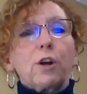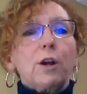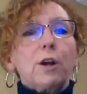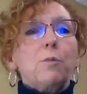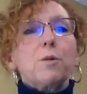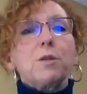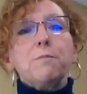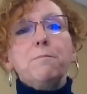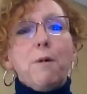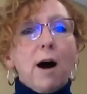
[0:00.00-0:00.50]

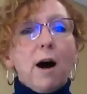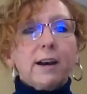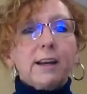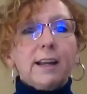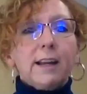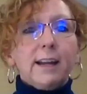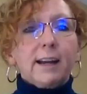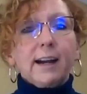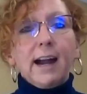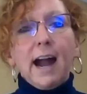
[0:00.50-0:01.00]
working with
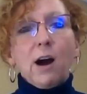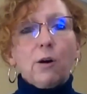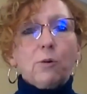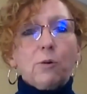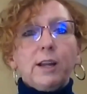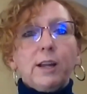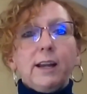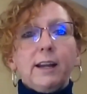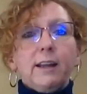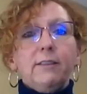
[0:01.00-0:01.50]
money and
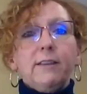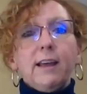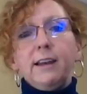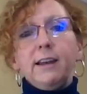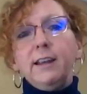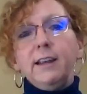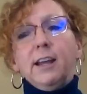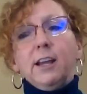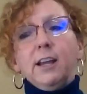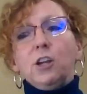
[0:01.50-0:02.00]
counting, and
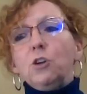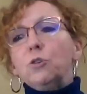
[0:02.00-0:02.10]
then,